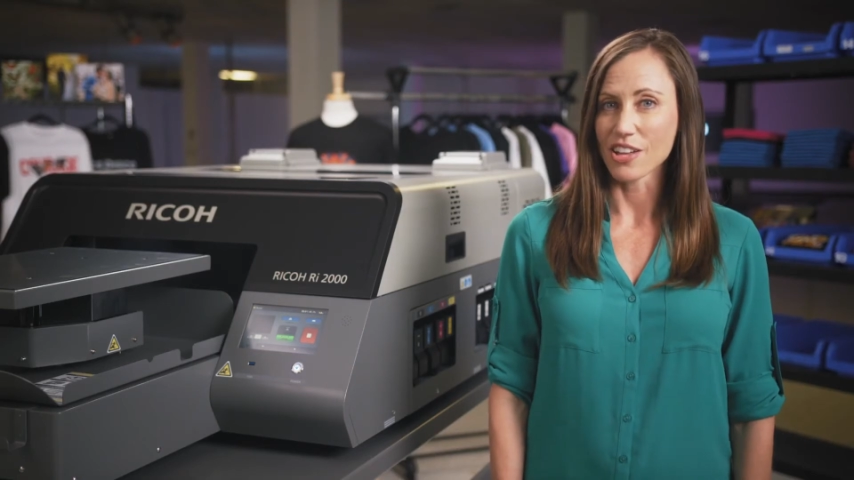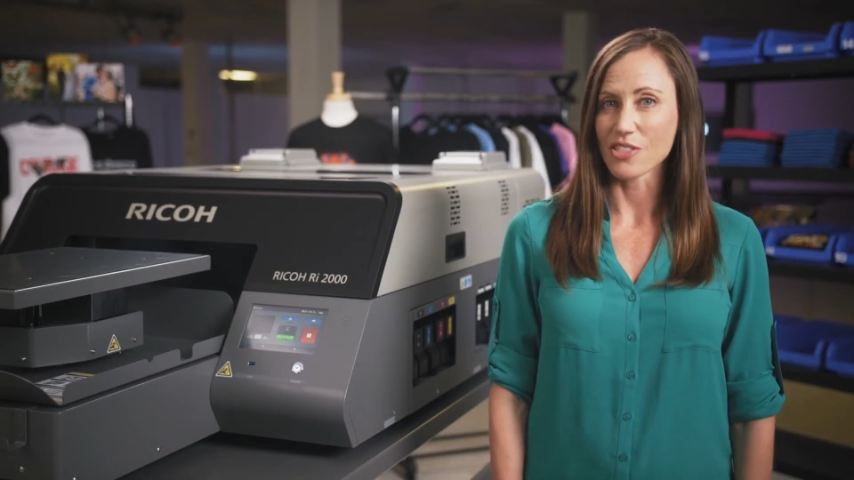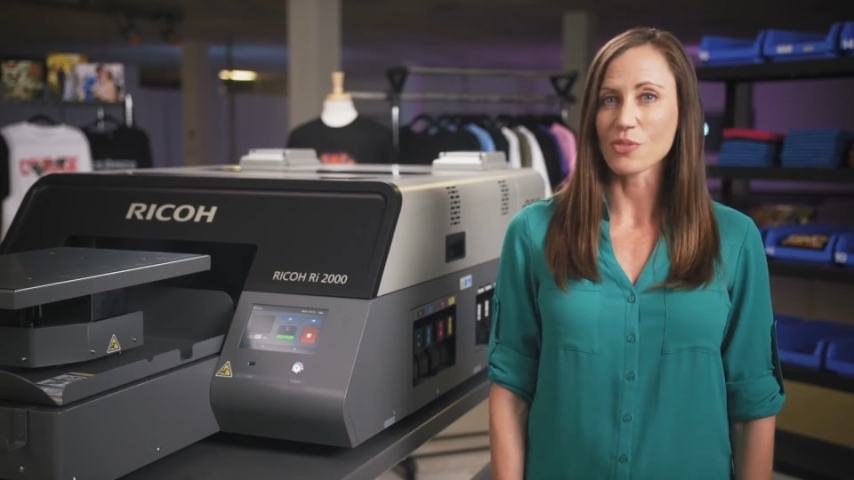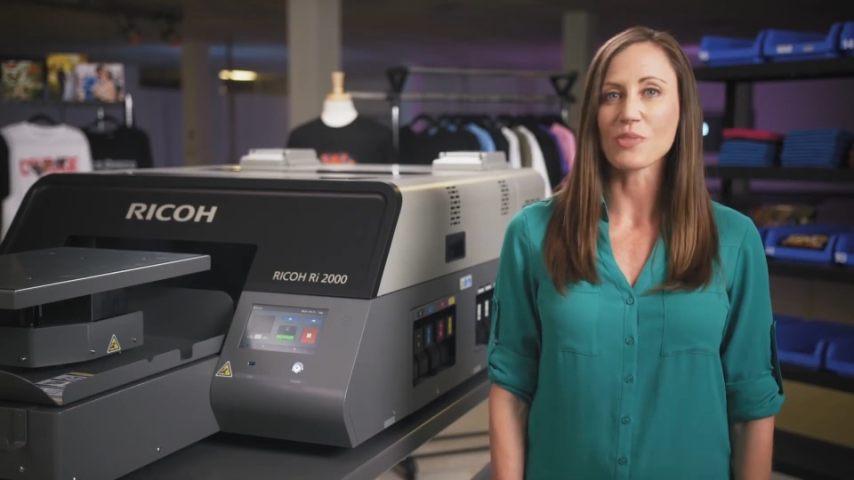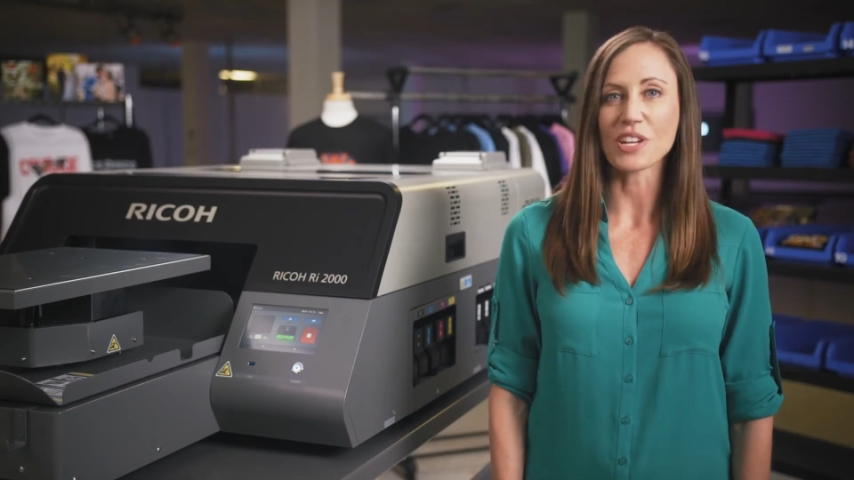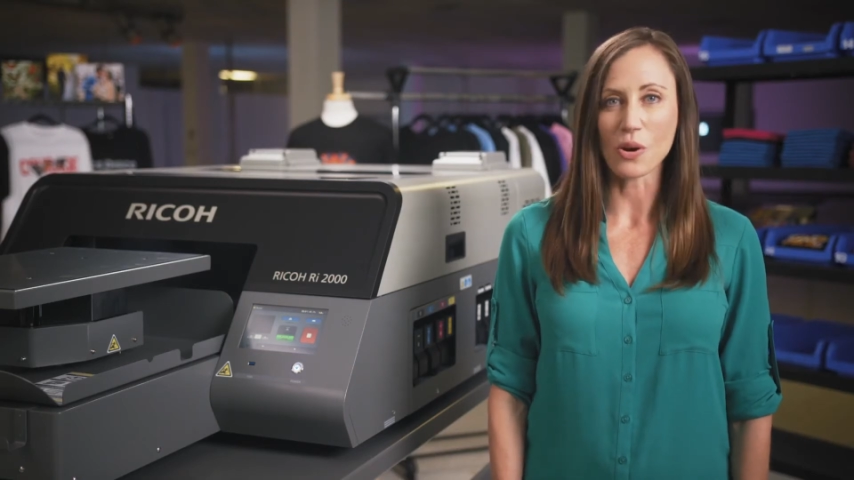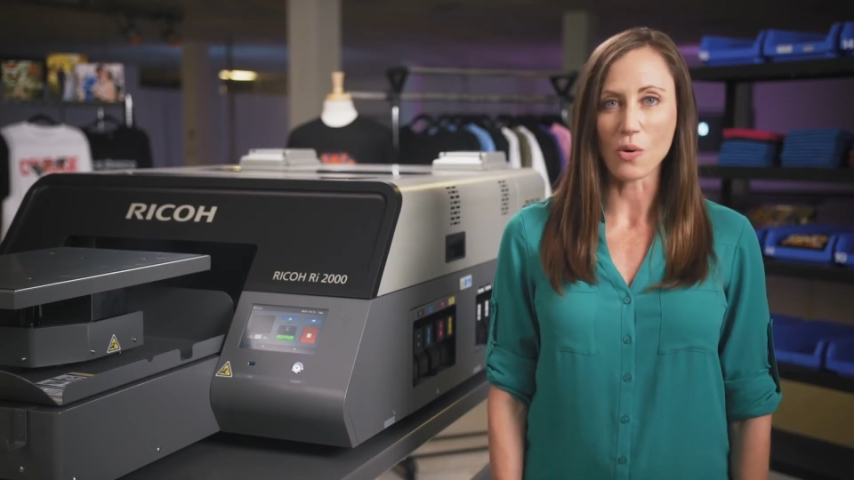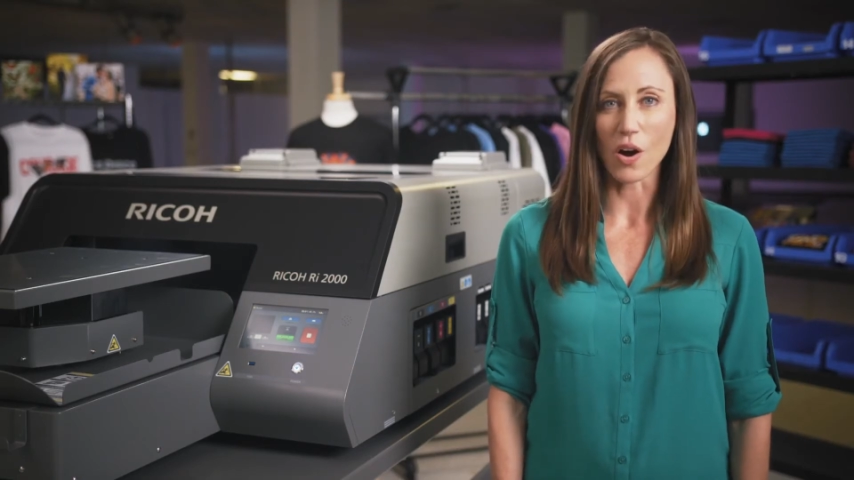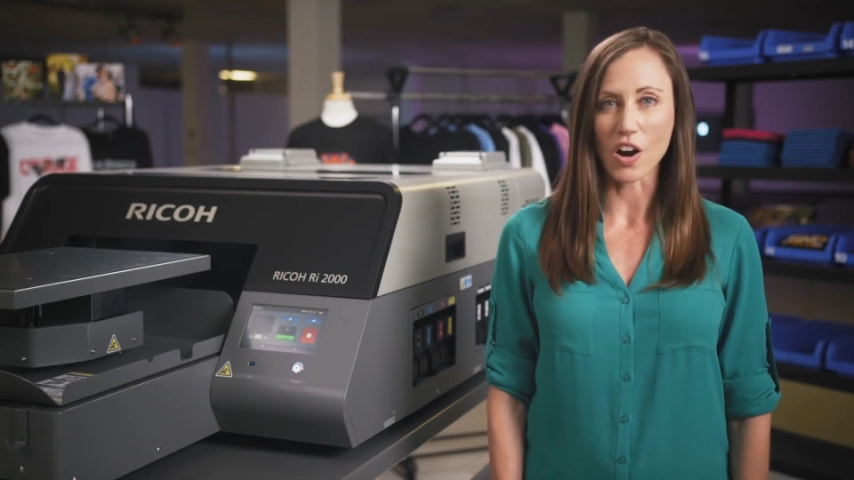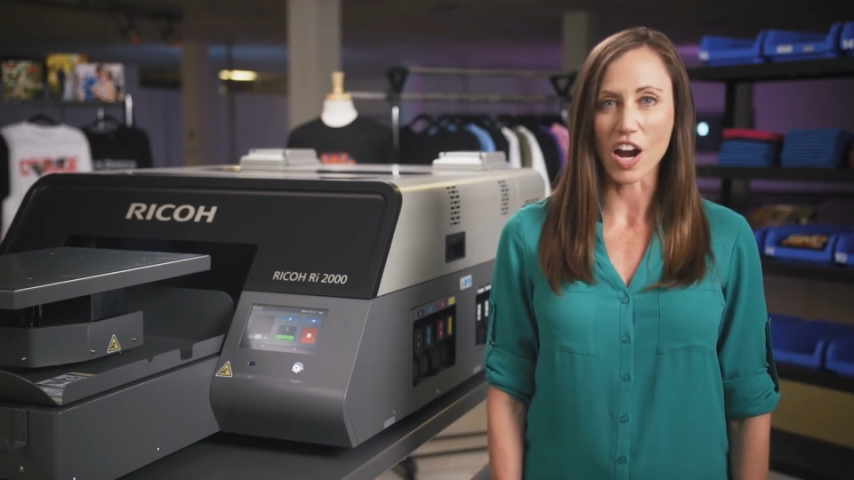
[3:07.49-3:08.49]
the
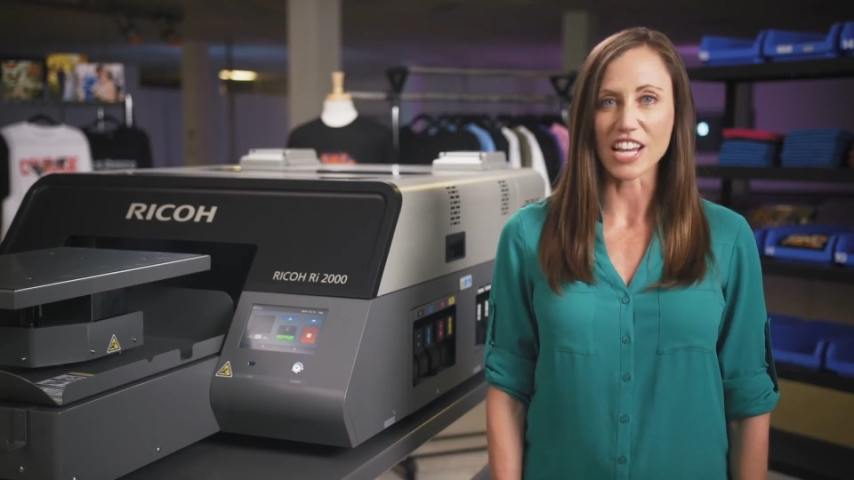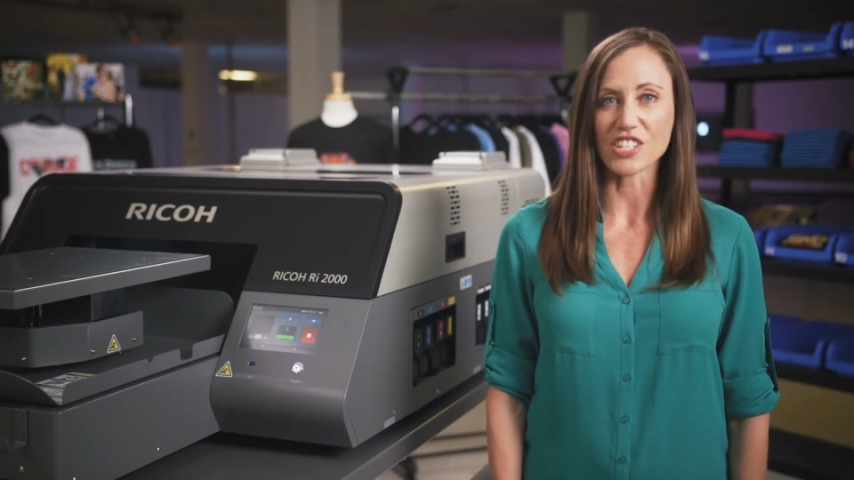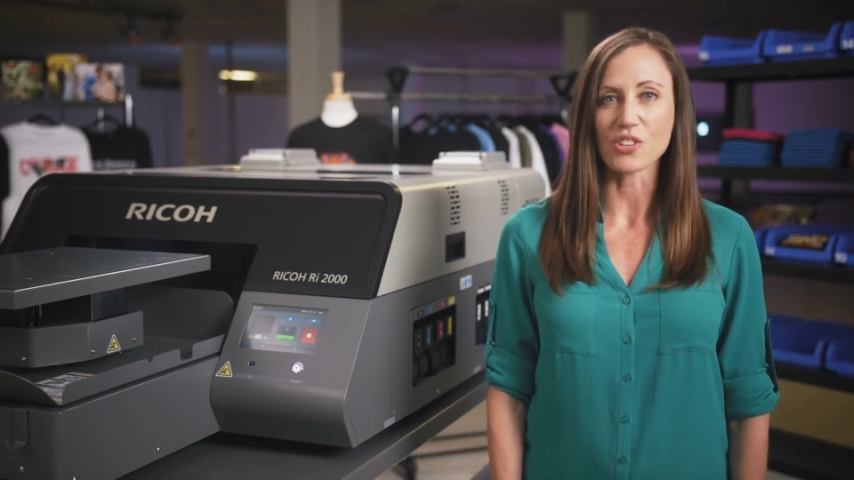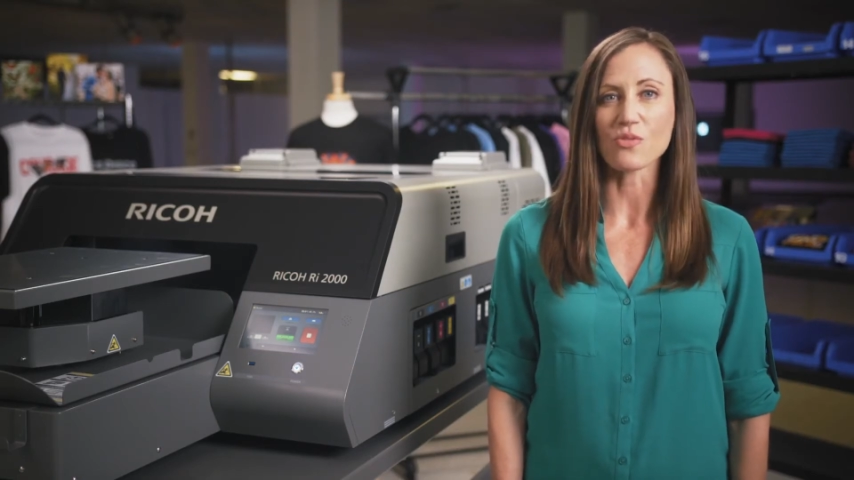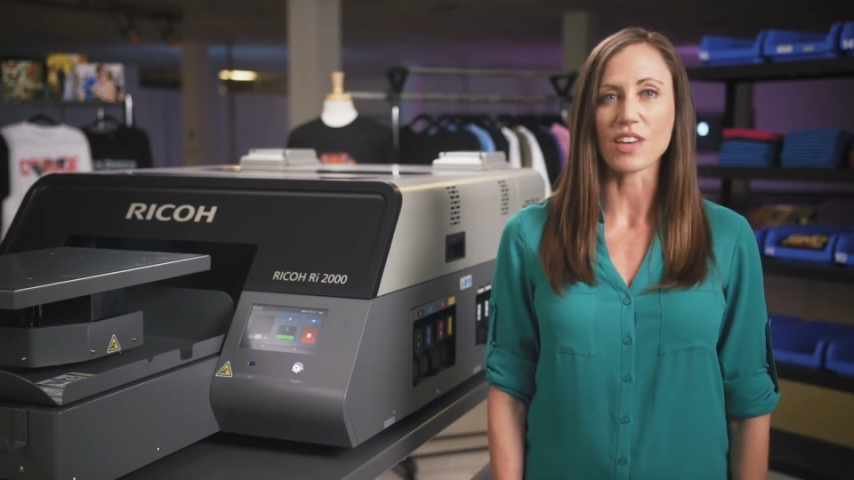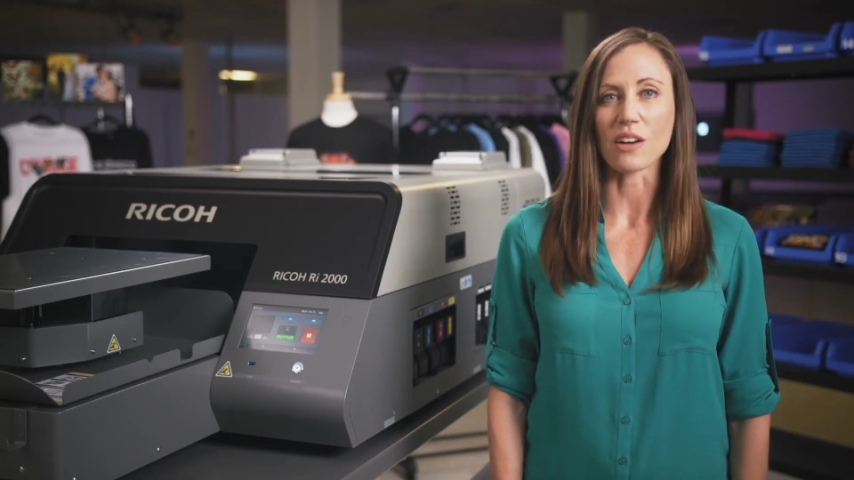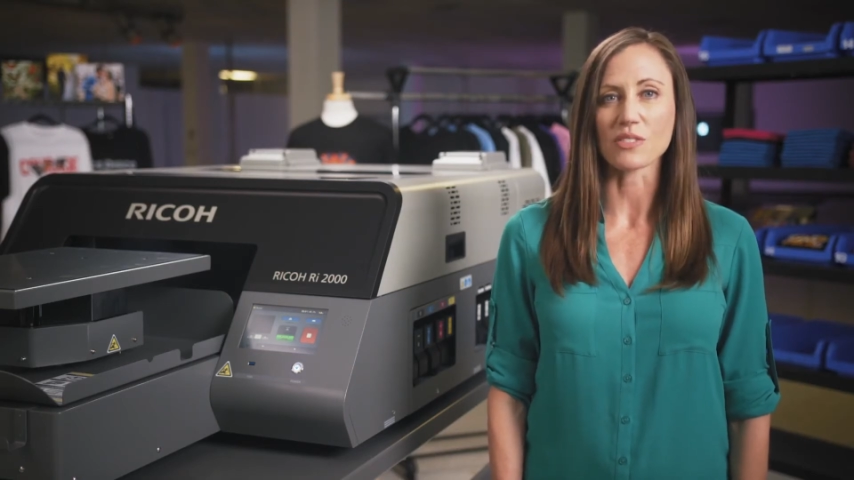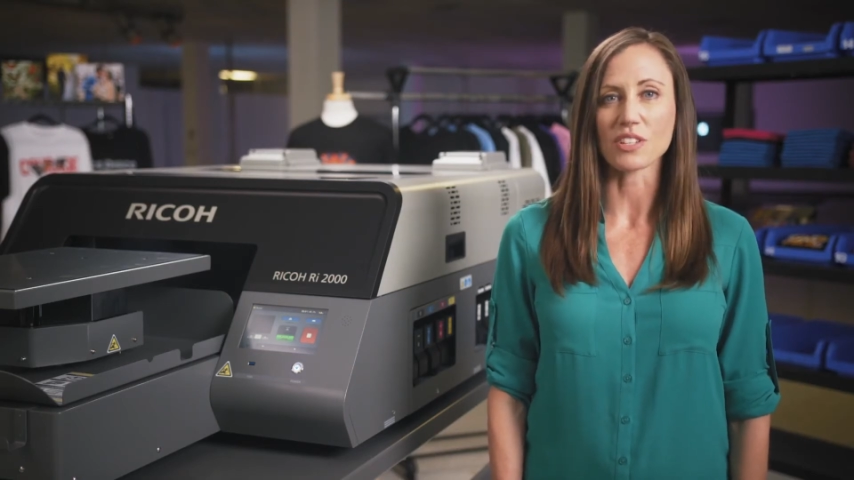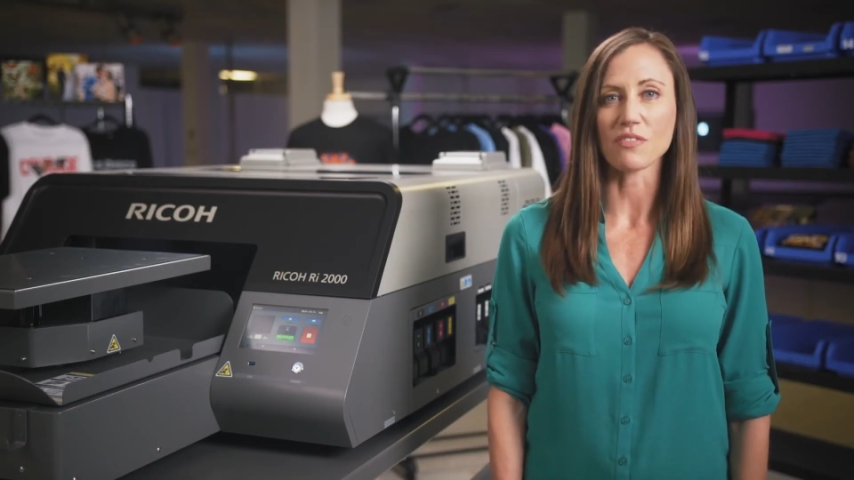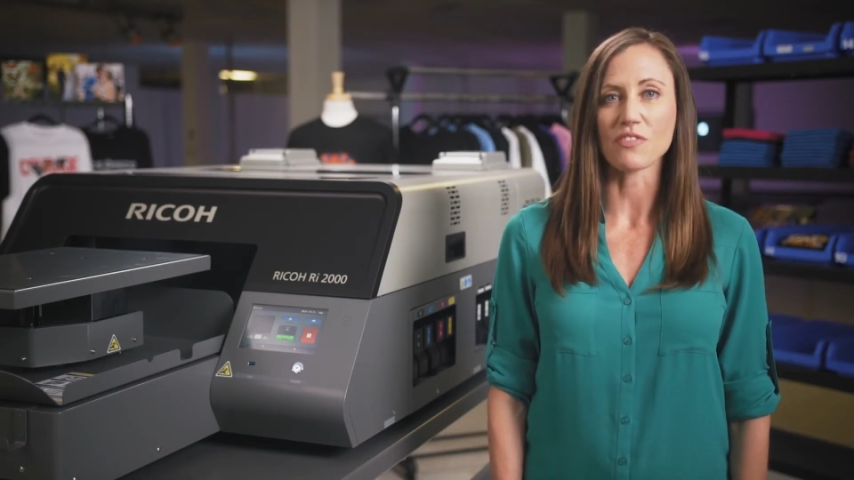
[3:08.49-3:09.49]
Ricoh RI2000